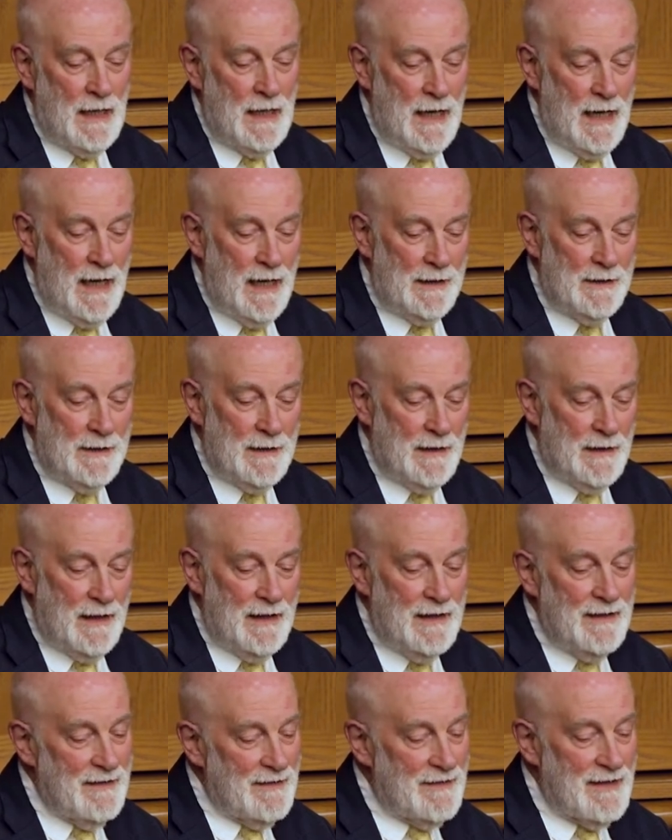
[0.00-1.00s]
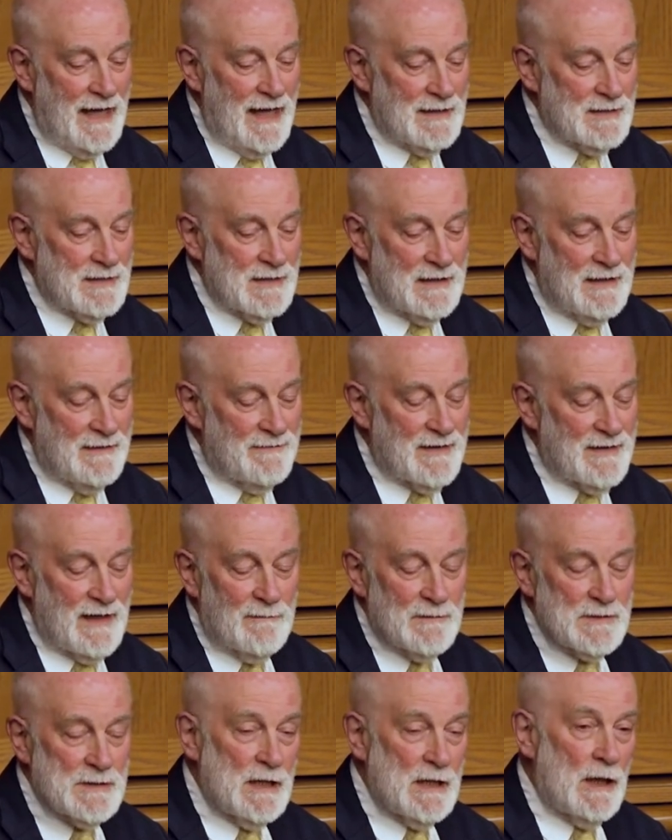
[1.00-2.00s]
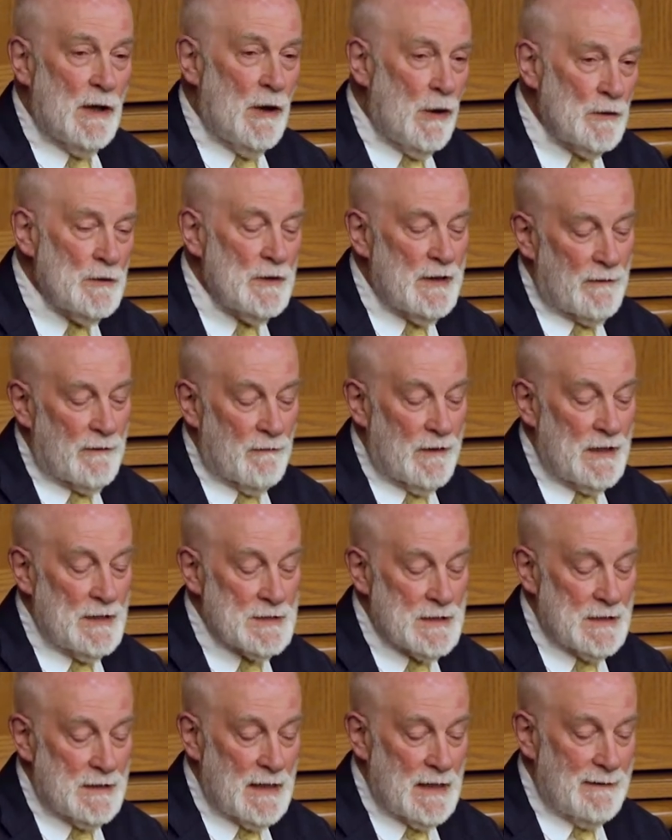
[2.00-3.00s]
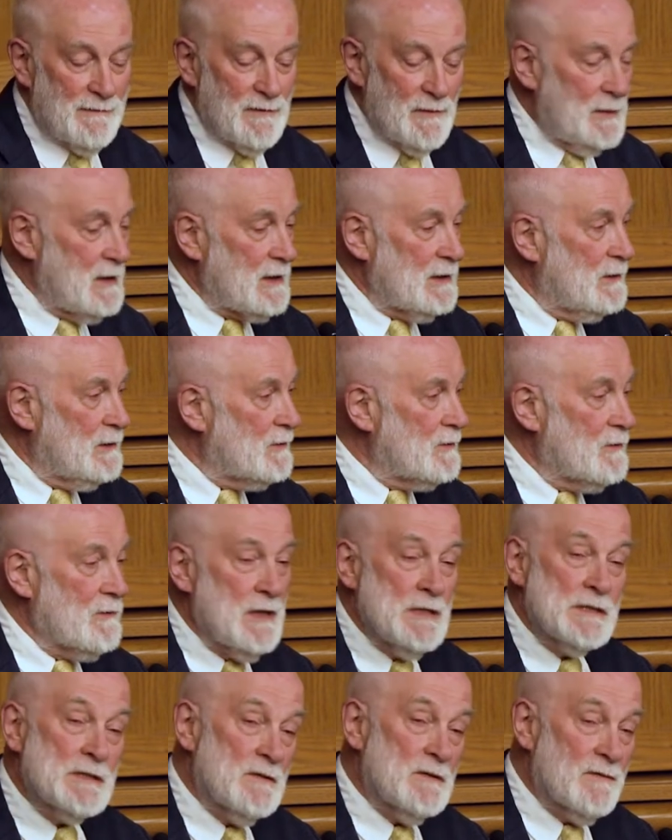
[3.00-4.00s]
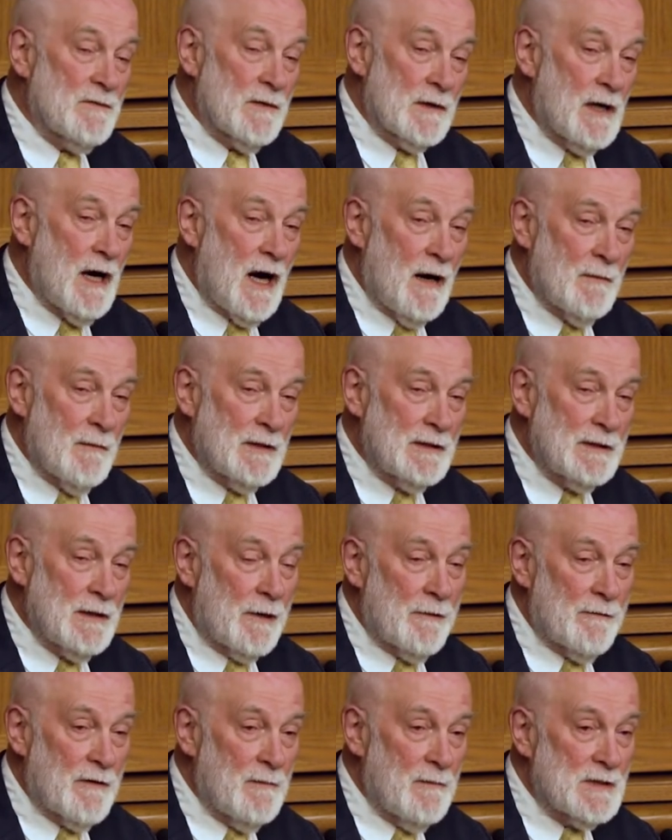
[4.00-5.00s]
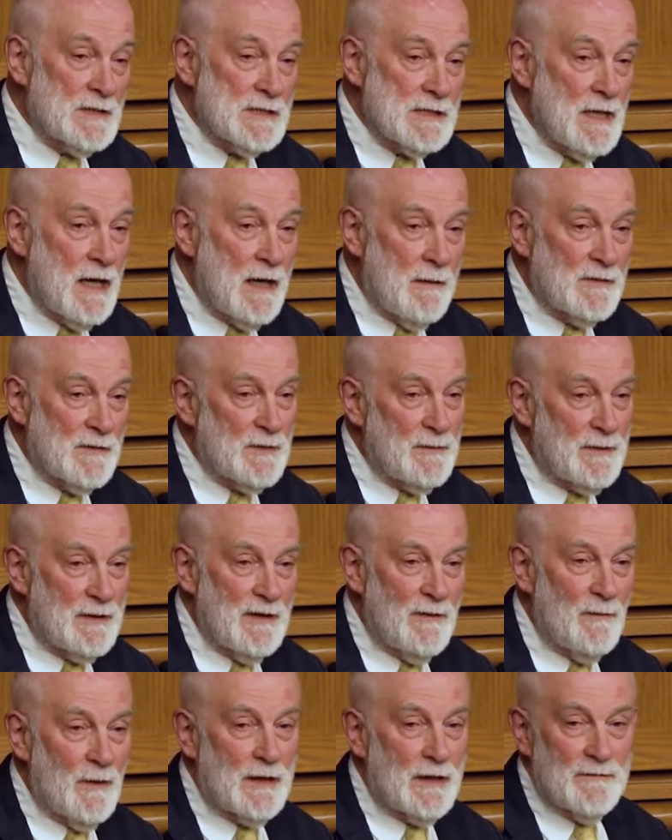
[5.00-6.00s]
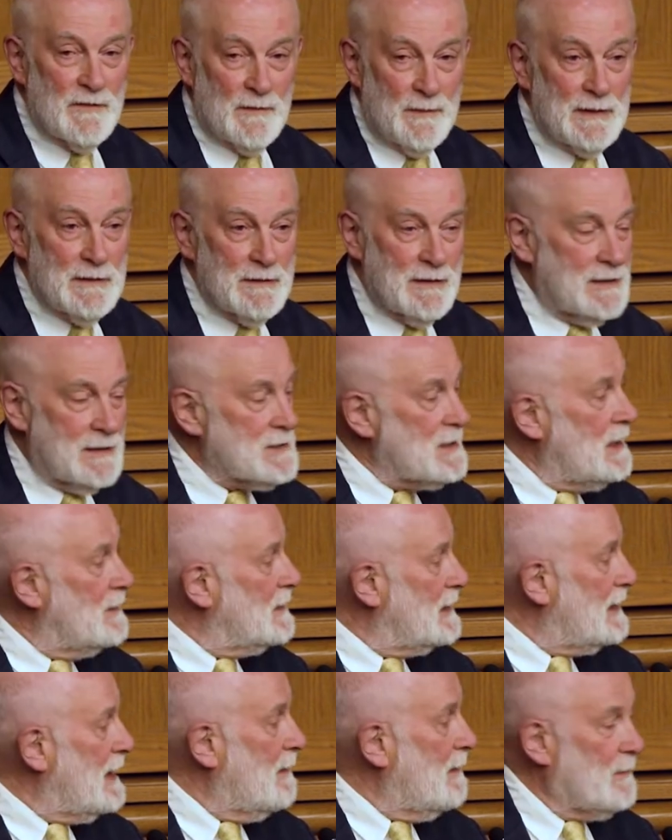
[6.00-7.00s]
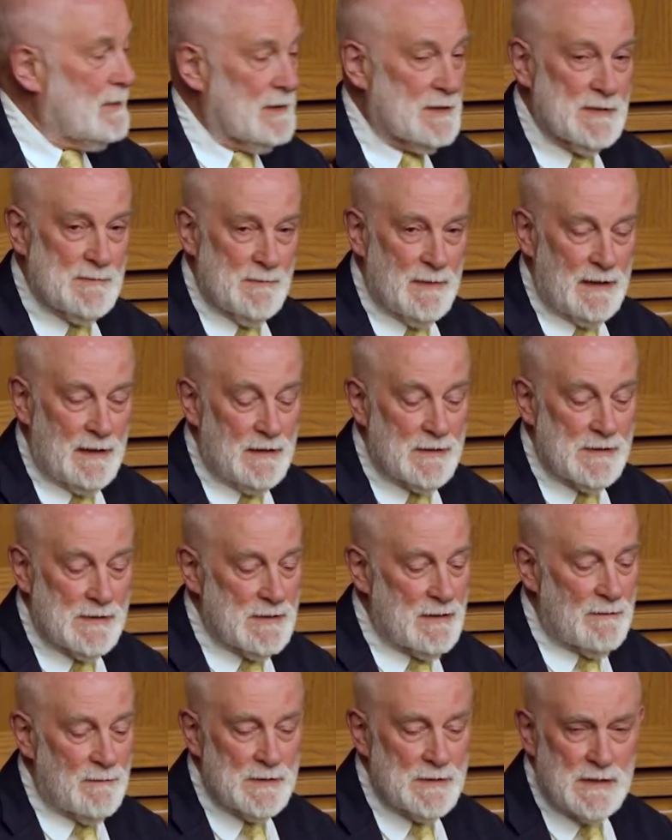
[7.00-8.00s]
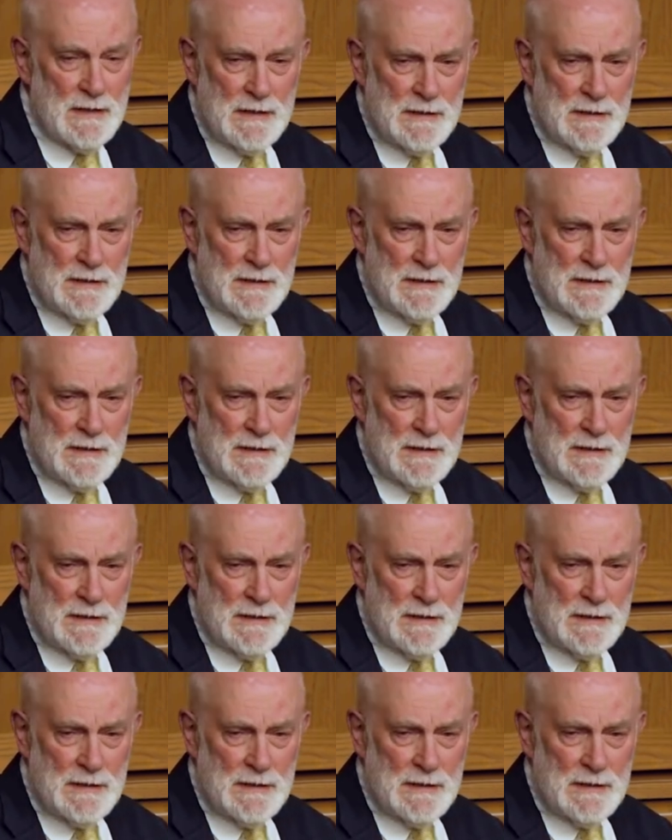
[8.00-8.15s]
And that, if that was the only reason, that would be a good reason for Carmen Donnarumma's name to be on one of the buildings on the campus, because mm was an